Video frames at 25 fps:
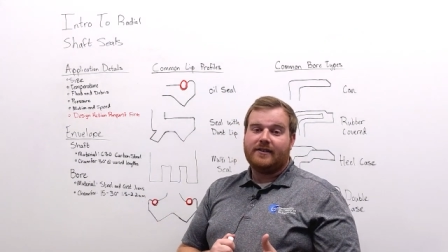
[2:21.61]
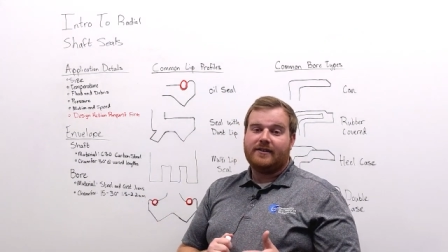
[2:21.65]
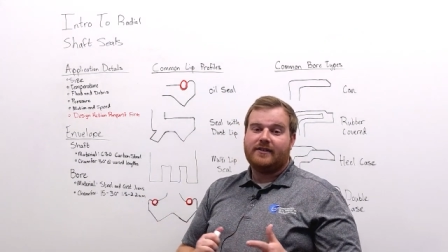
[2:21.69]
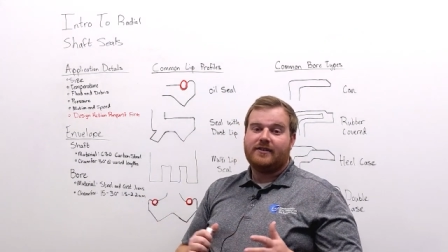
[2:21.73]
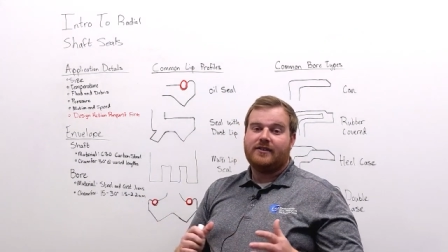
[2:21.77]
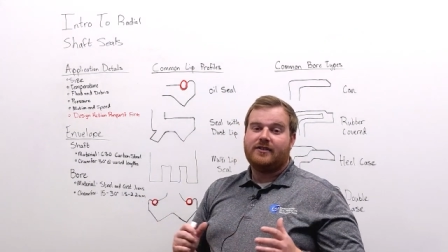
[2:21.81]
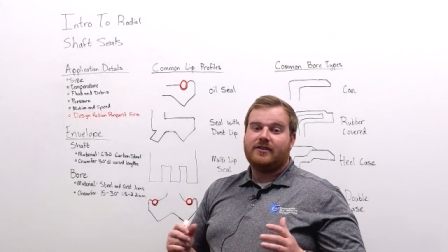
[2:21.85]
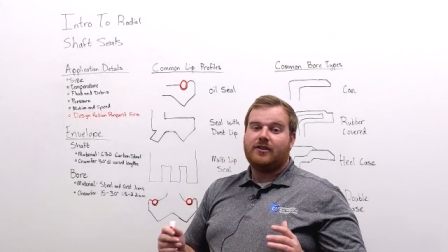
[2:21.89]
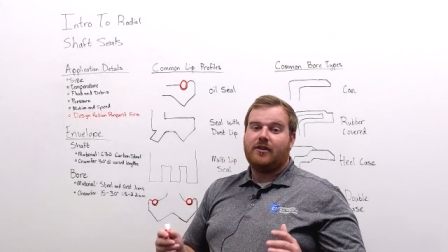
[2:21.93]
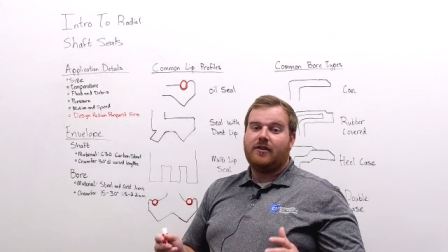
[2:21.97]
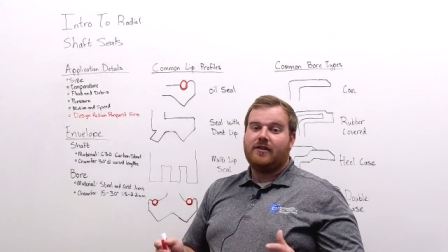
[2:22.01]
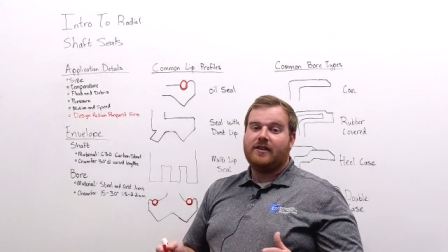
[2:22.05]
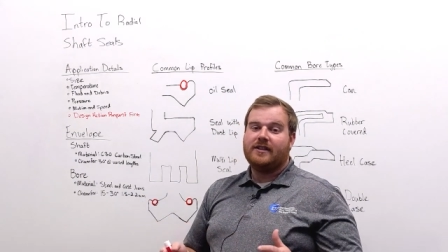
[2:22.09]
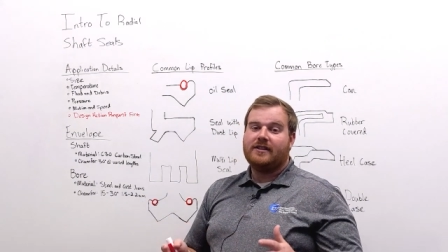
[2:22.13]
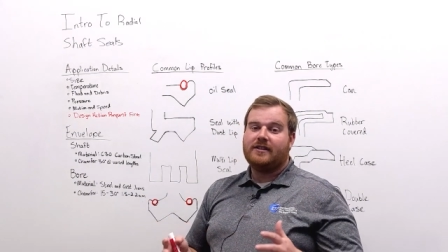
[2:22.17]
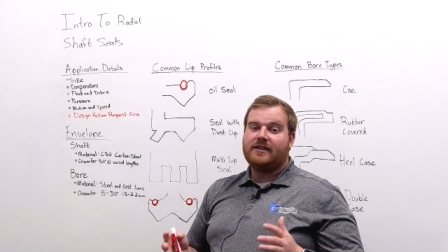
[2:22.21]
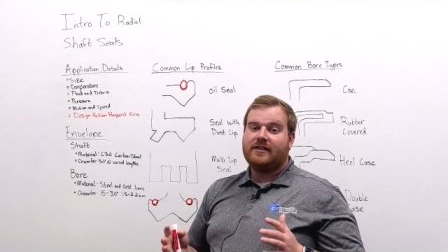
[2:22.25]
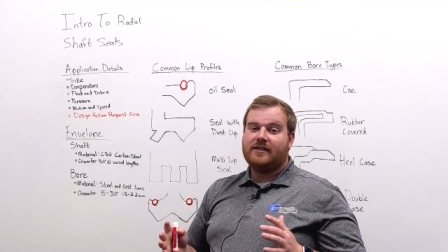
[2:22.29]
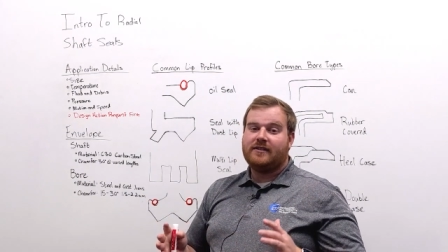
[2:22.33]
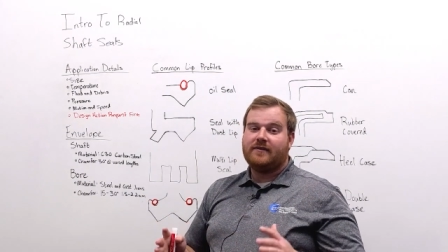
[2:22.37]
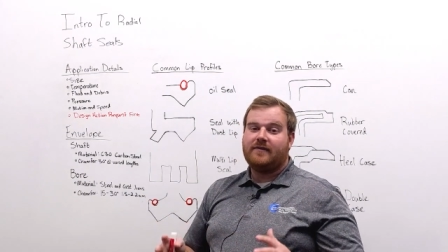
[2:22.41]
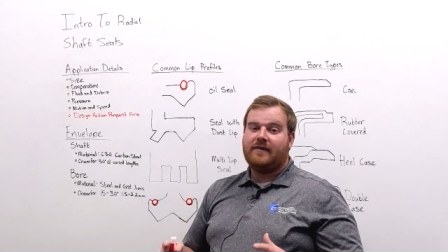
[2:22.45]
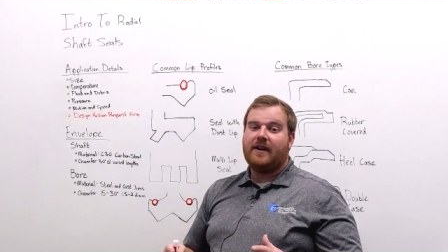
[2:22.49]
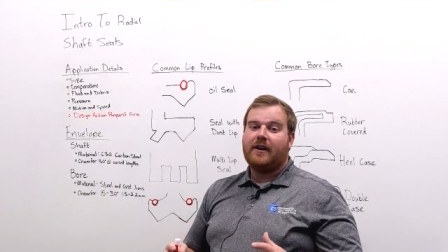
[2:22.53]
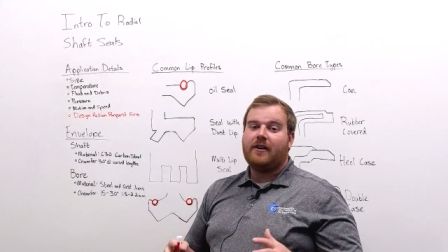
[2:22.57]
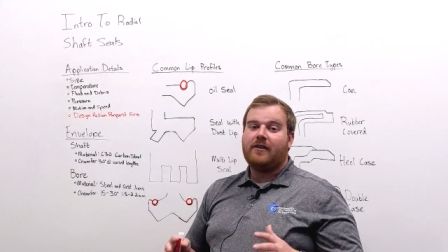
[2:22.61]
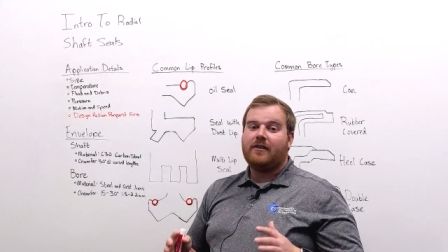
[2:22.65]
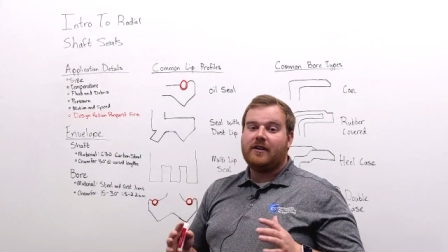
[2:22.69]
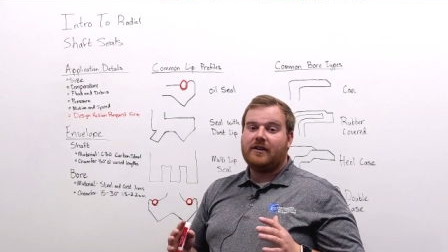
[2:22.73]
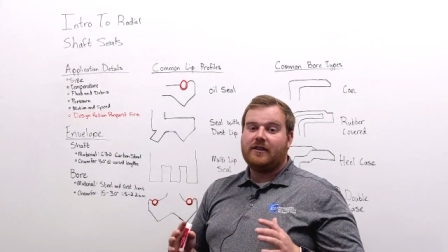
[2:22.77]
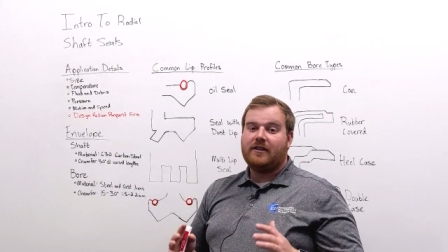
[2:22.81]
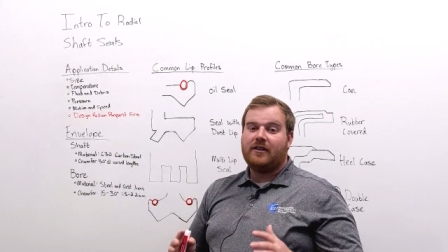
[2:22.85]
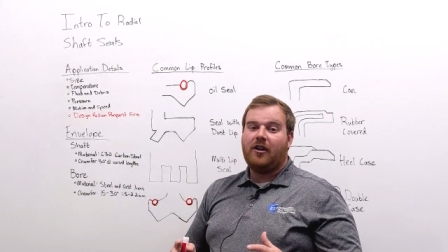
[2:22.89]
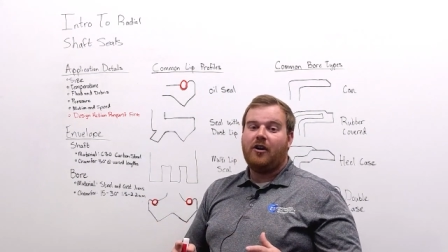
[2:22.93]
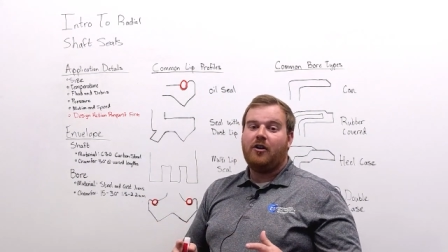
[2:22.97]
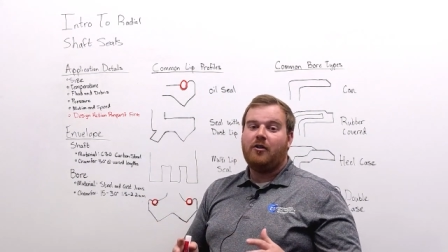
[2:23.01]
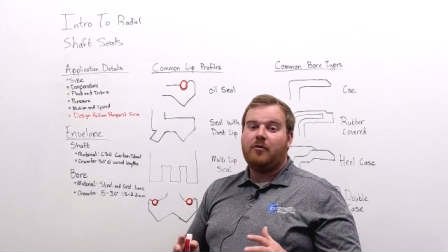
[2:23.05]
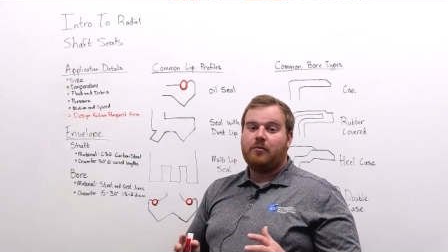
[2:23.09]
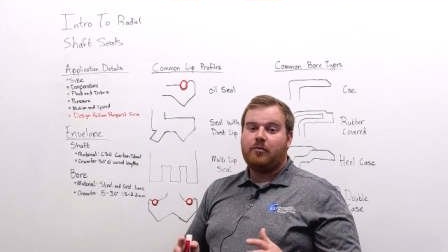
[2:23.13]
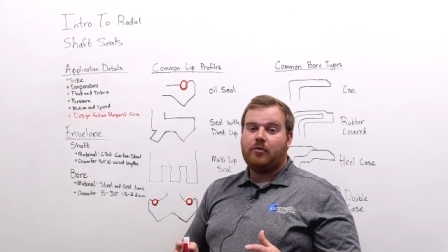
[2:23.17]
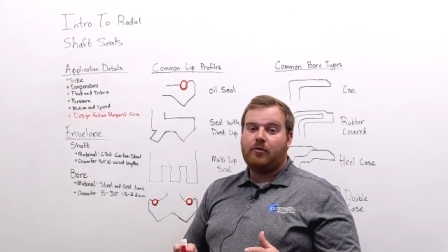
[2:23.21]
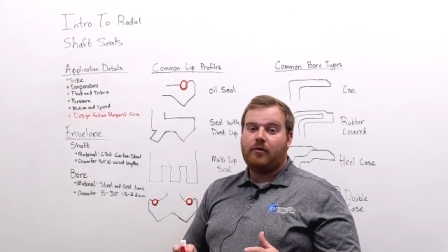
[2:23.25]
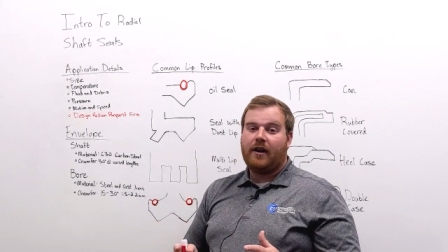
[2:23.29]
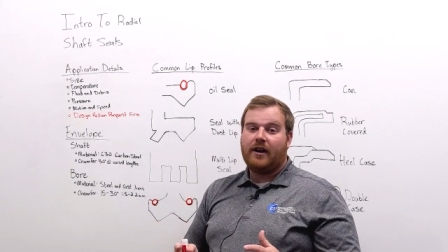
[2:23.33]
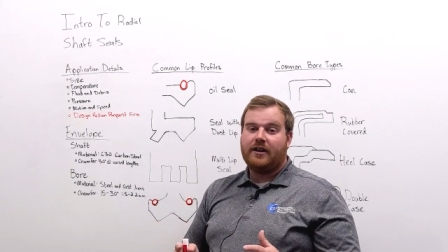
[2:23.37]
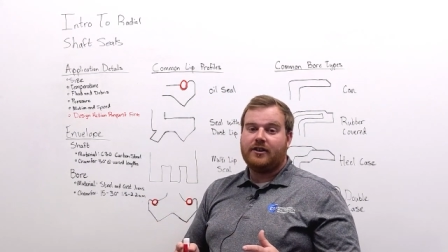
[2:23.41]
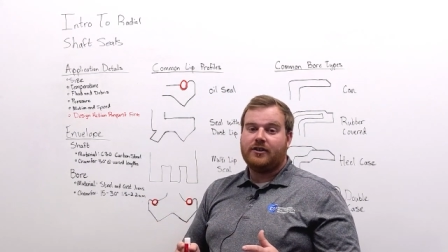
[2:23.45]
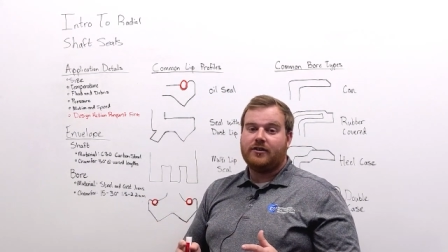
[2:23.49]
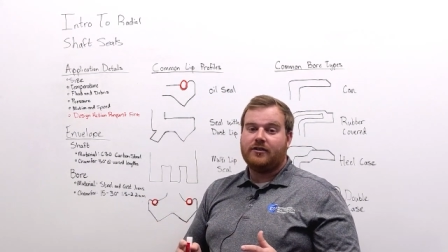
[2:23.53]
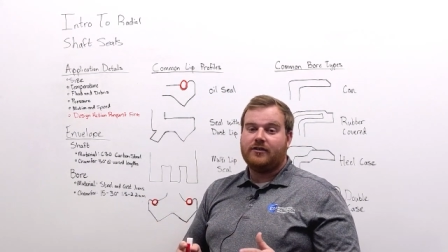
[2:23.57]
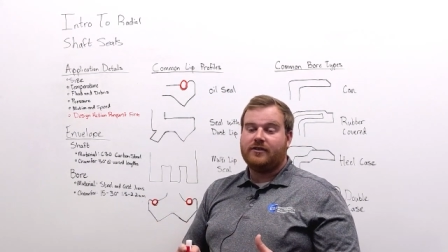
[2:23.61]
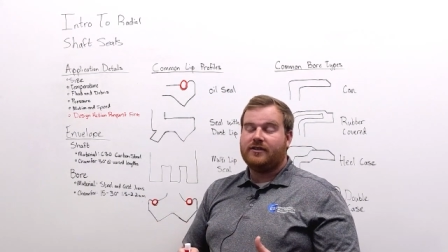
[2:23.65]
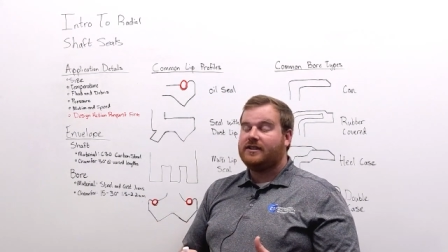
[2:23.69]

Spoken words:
so this is a very low pressure